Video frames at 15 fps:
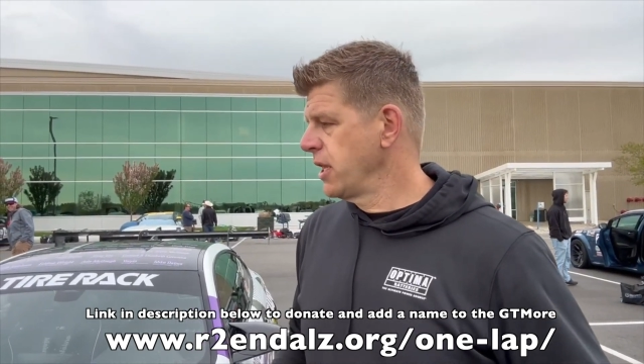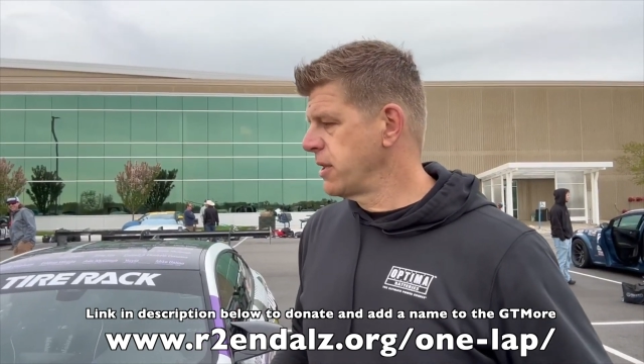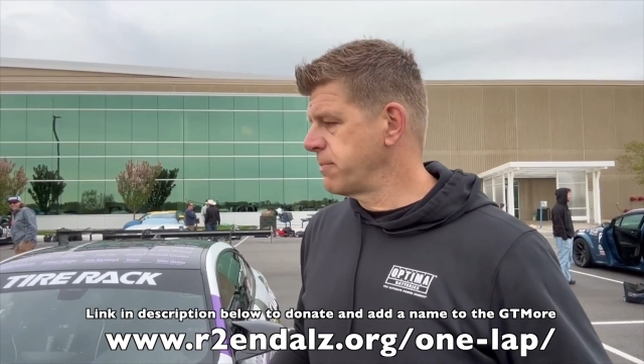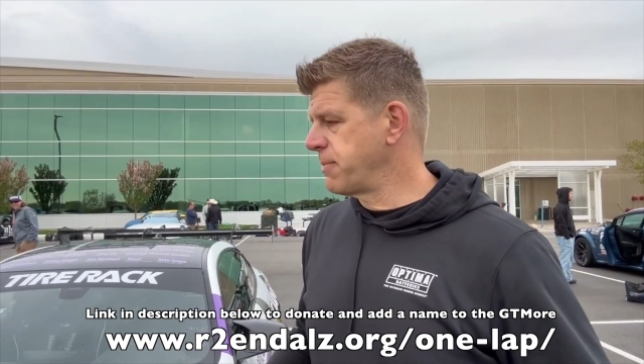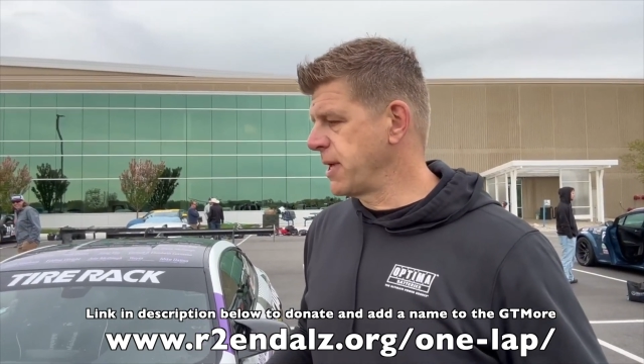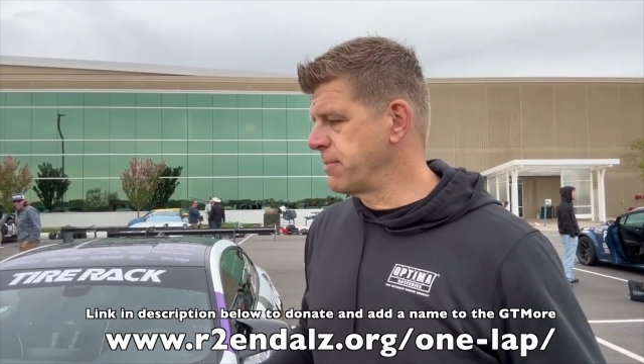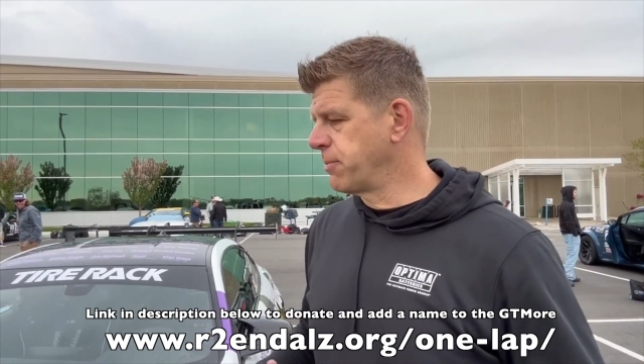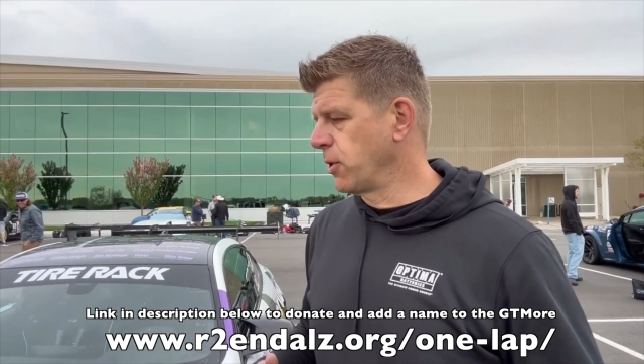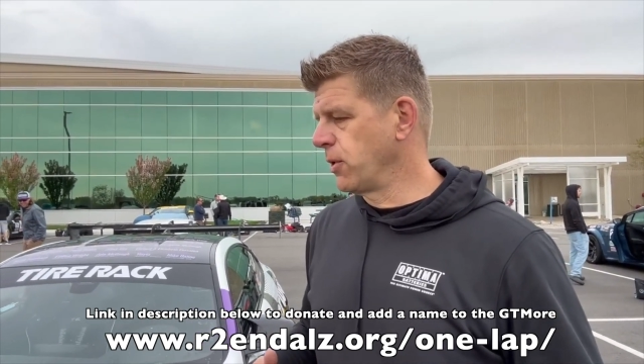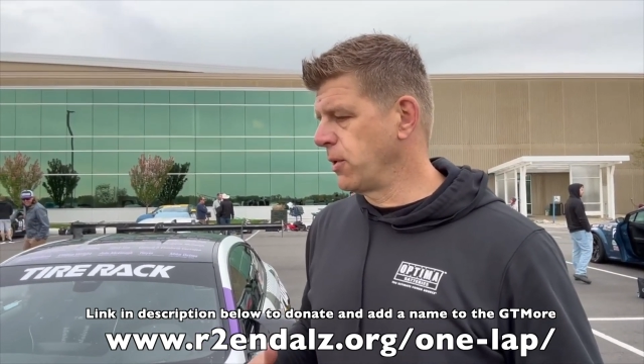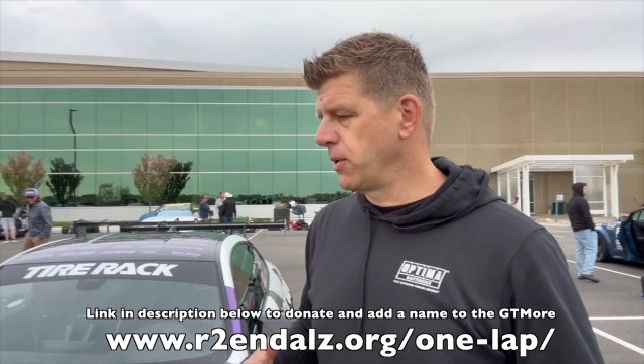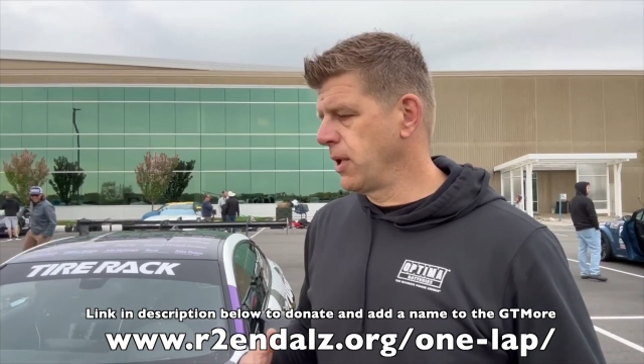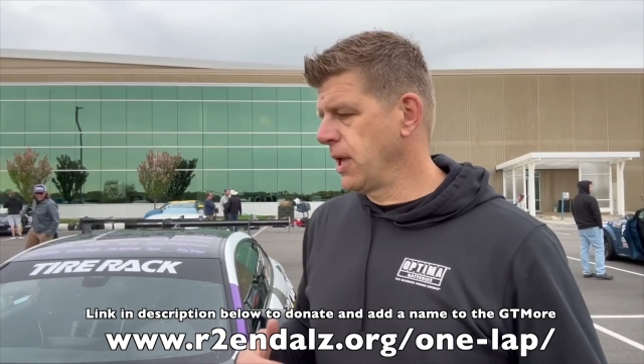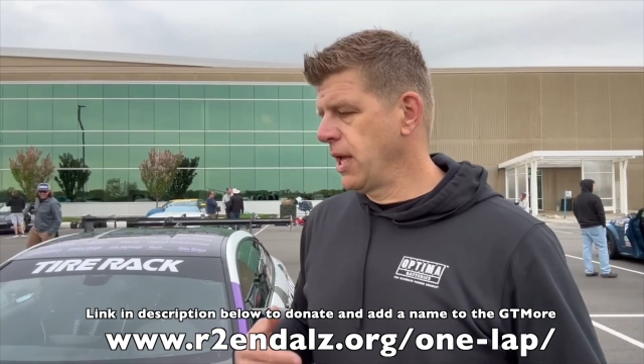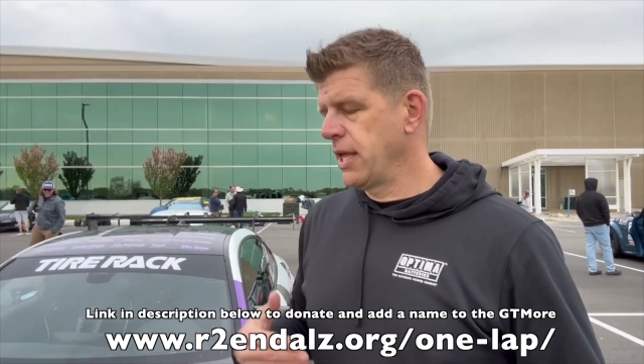the
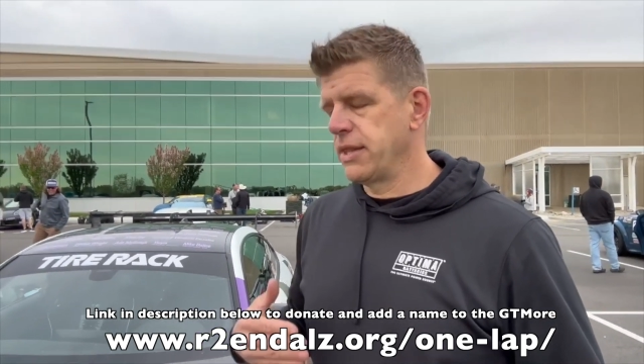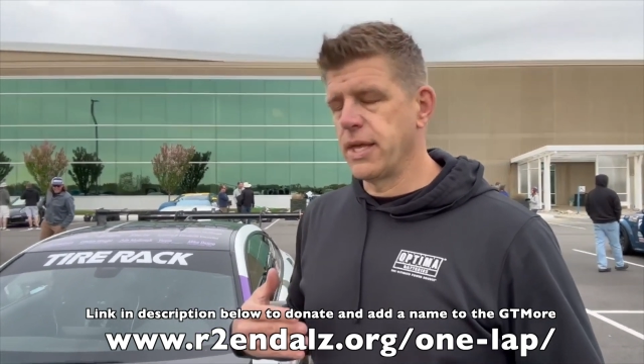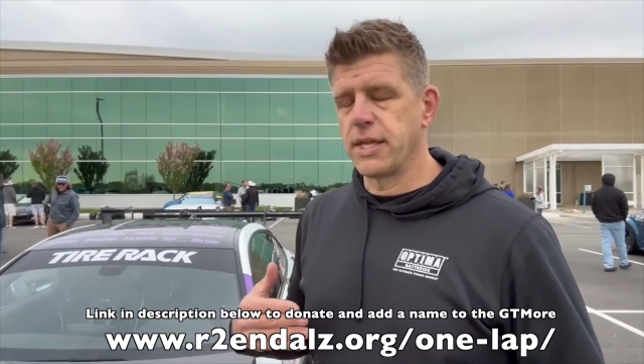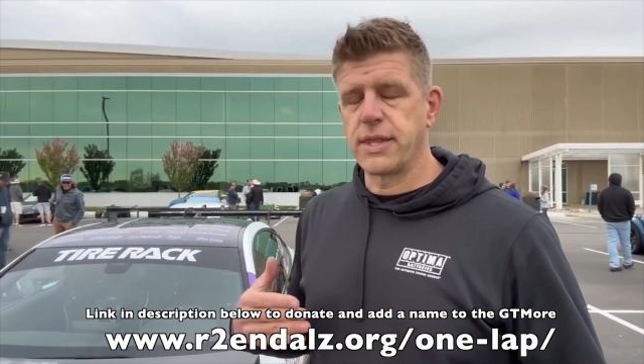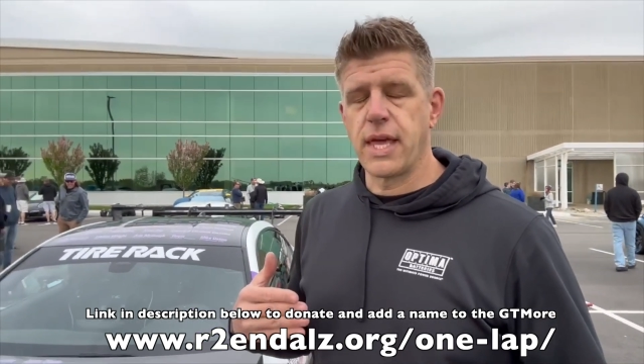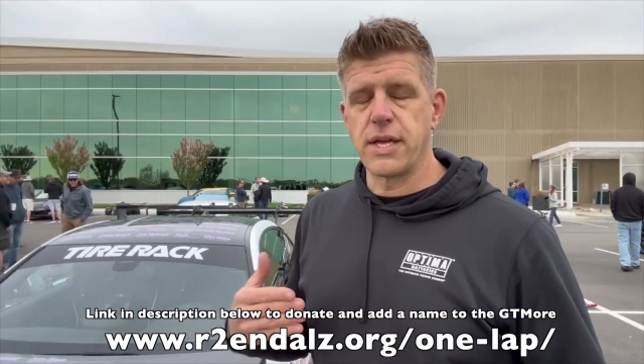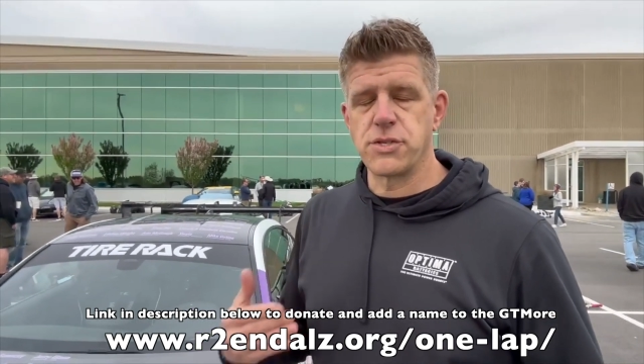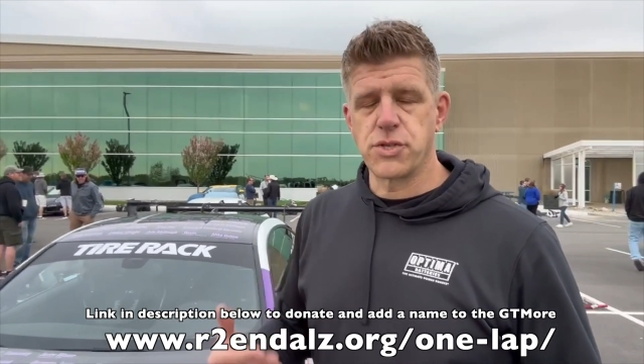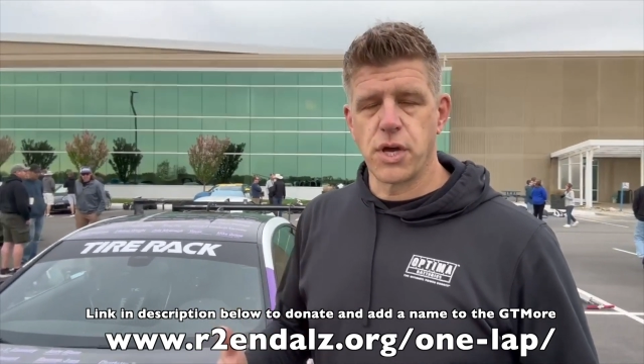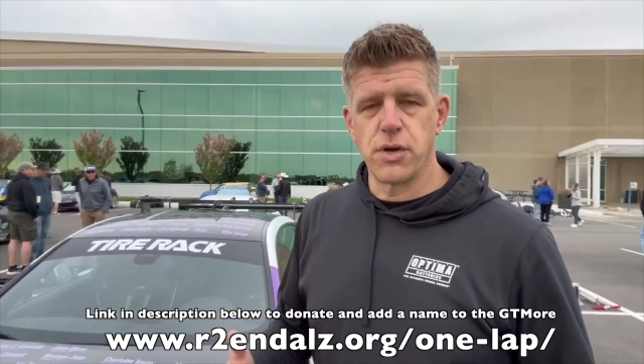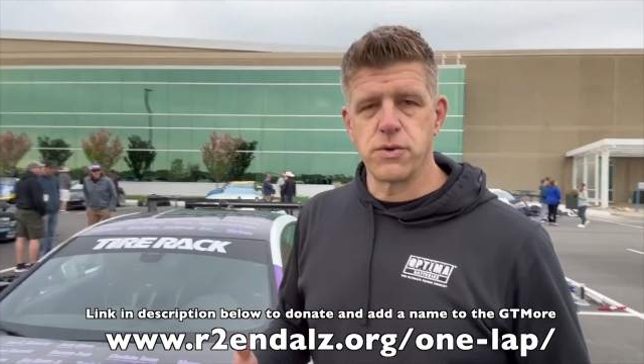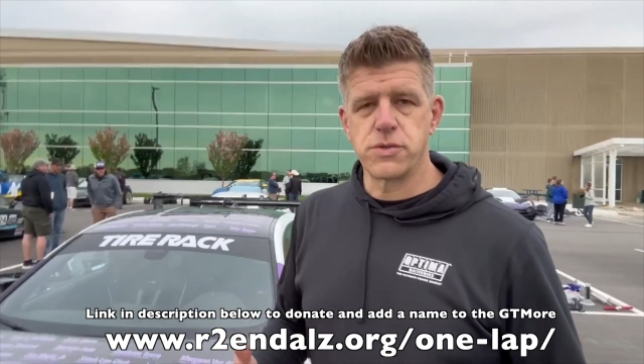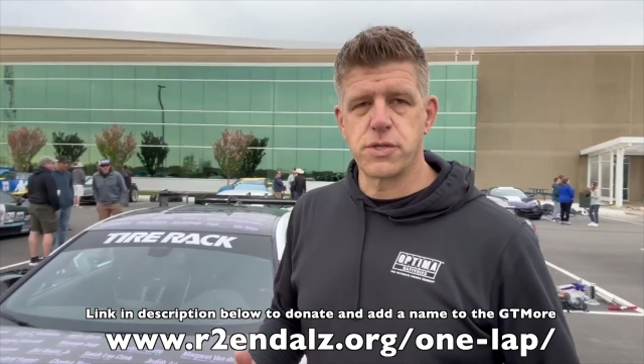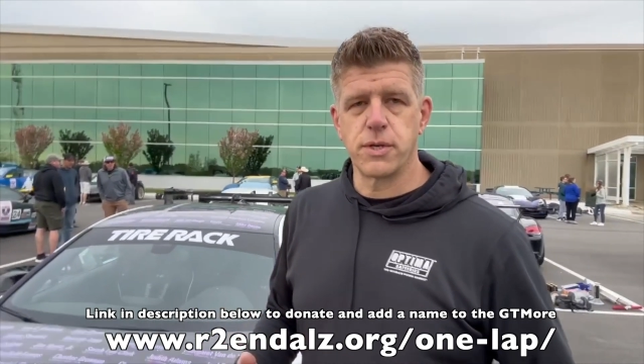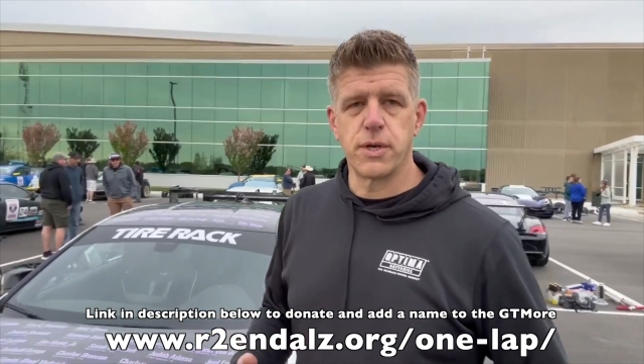people that they
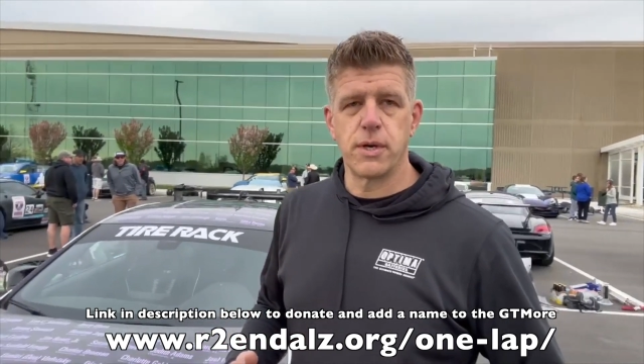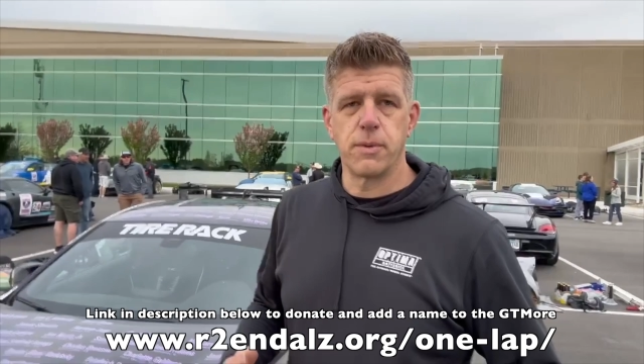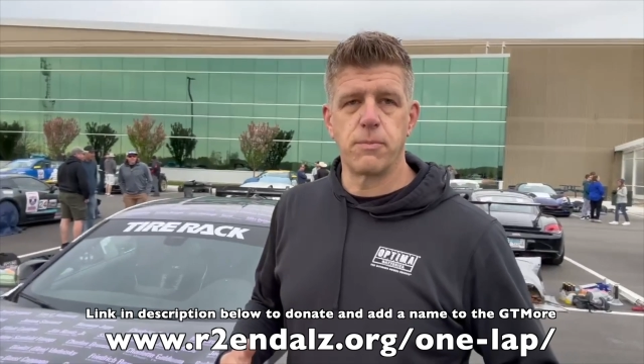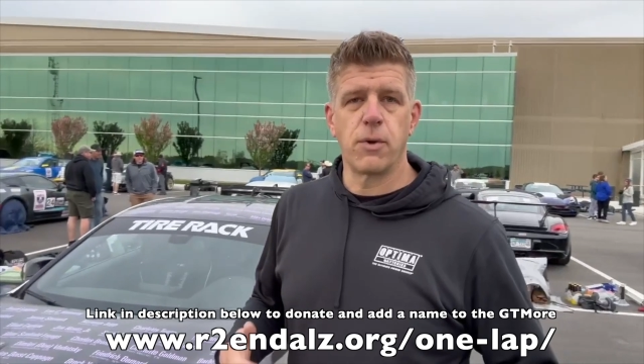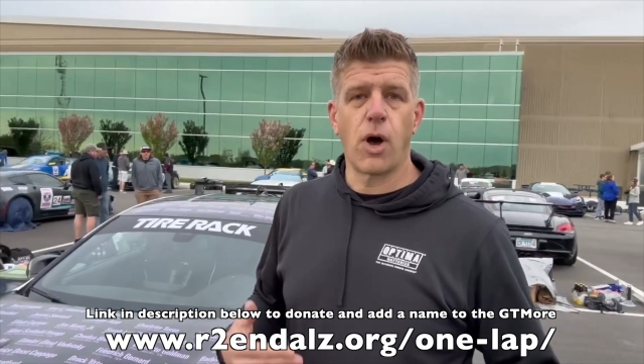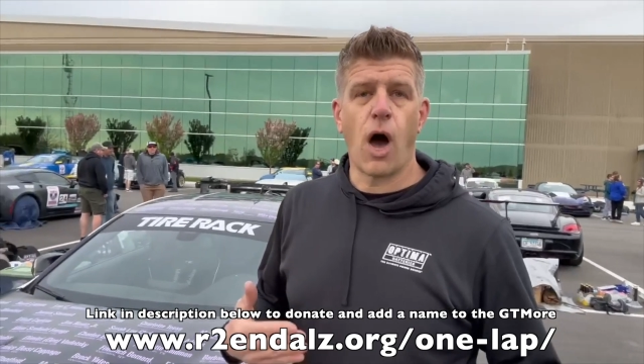chose to